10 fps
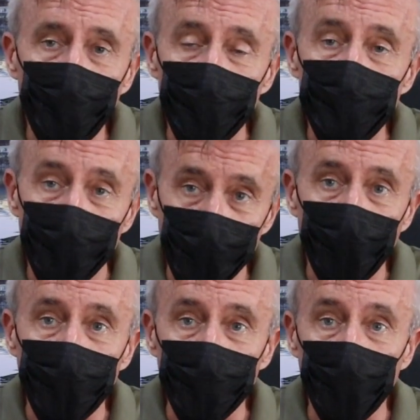we're
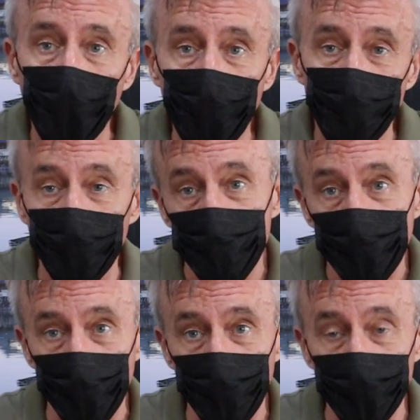celebrating all things
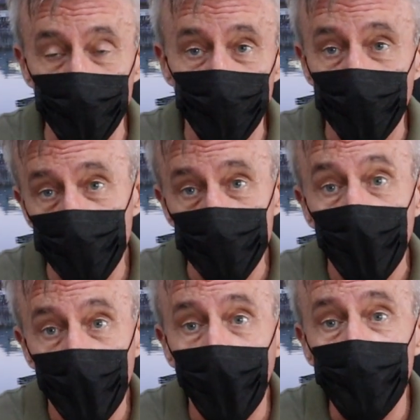Korean because
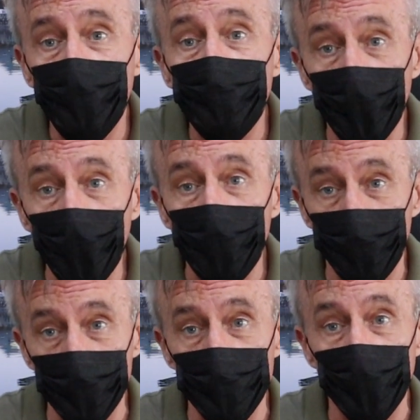I love all things